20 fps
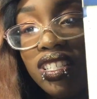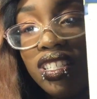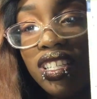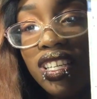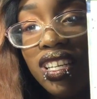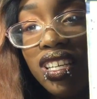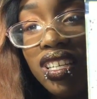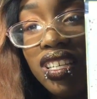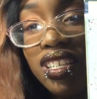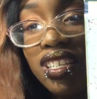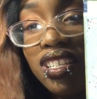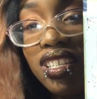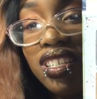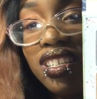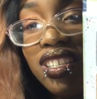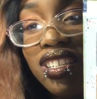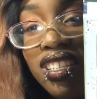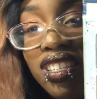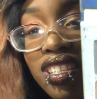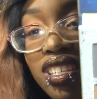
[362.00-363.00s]
Like,
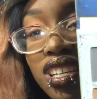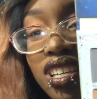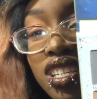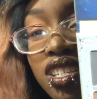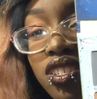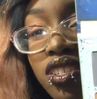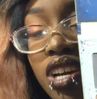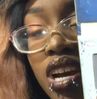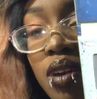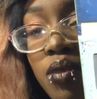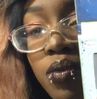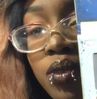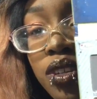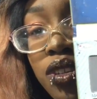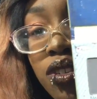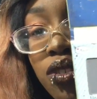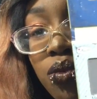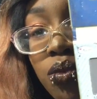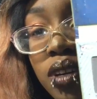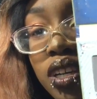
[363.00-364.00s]
and you know how when
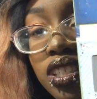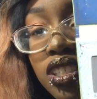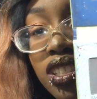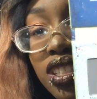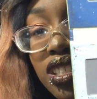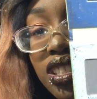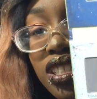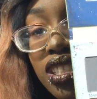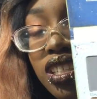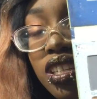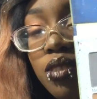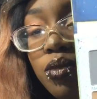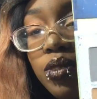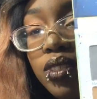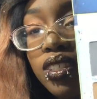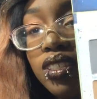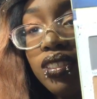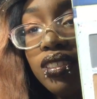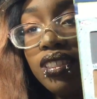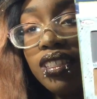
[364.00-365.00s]
you swatch you could tell when
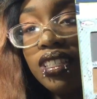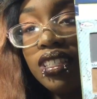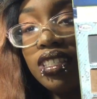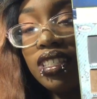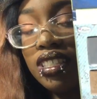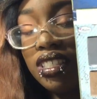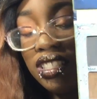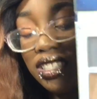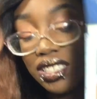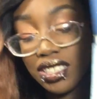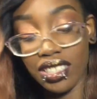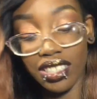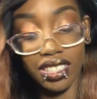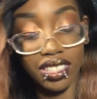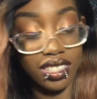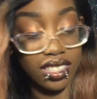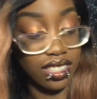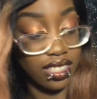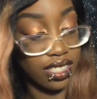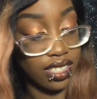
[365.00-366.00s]
you see it? This
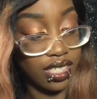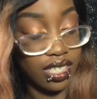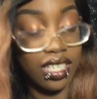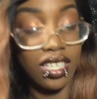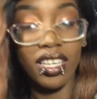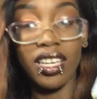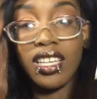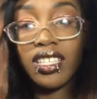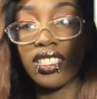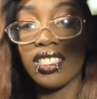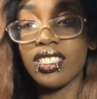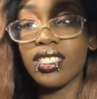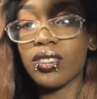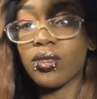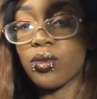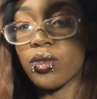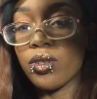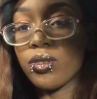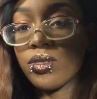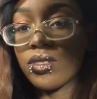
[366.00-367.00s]
is
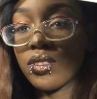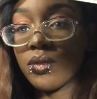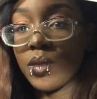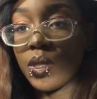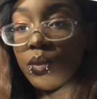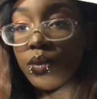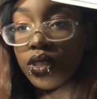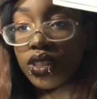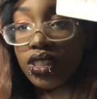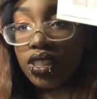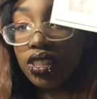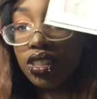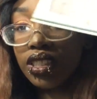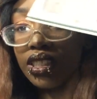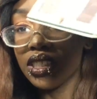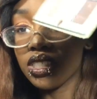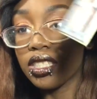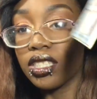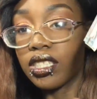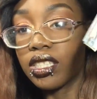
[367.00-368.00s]
gross to me. But this
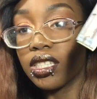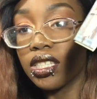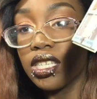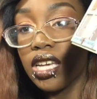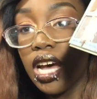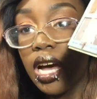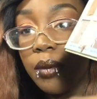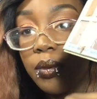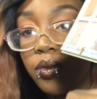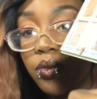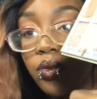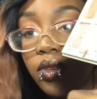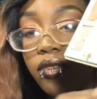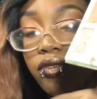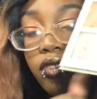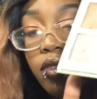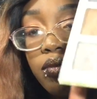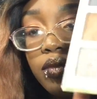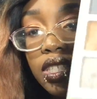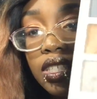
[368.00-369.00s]
is the top 3
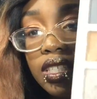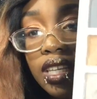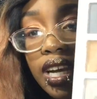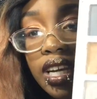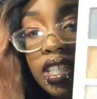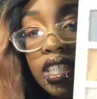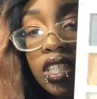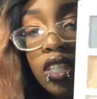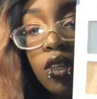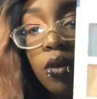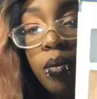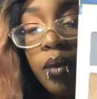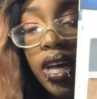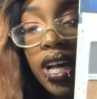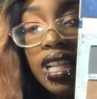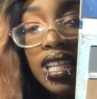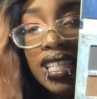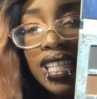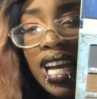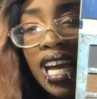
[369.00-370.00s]
from this eyeshadow
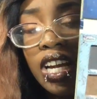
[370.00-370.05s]
palette.